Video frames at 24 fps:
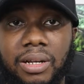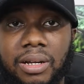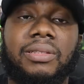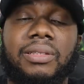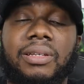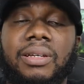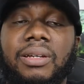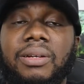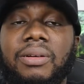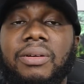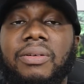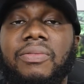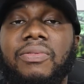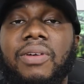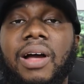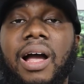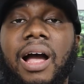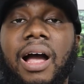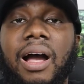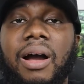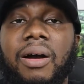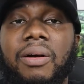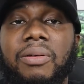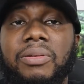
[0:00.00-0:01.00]
Think of
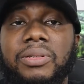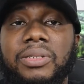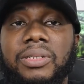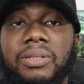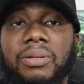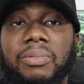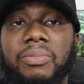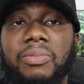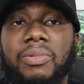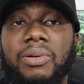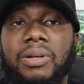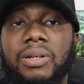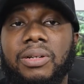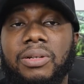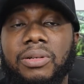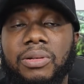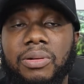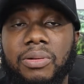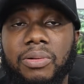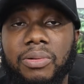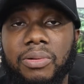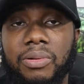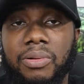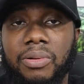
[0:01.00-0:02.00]
how someone on
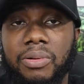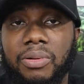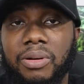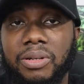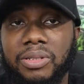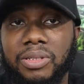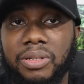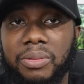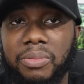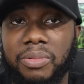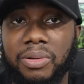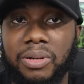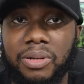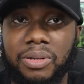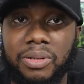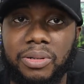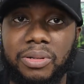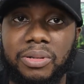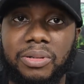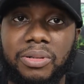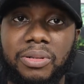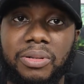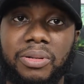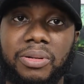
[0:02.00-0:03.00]
Google or someone on
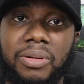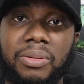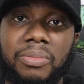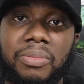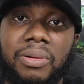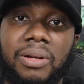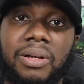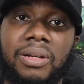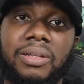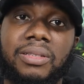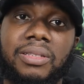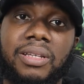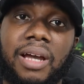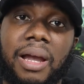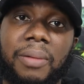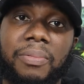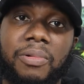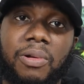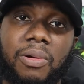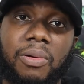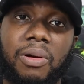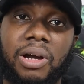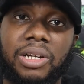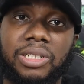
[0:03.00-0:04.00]
YouTube
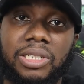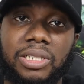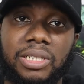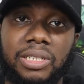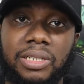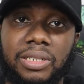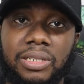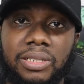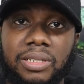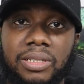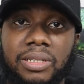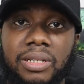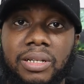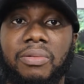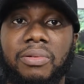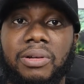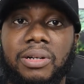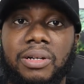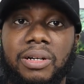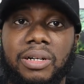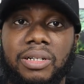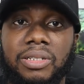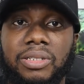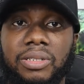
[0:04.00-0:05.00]
type questions
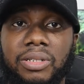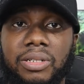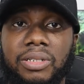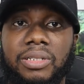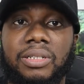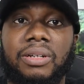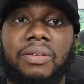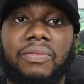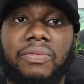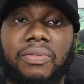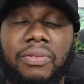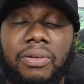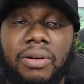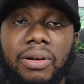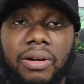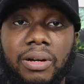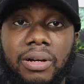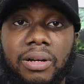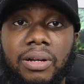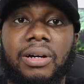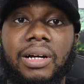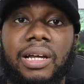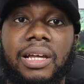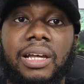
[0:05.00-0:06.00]
when they're searching
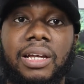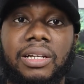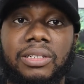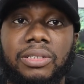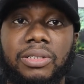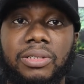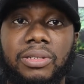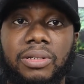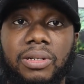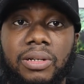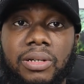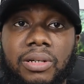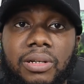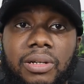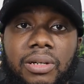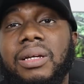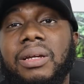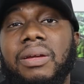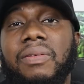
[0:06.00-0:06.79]
for an answer.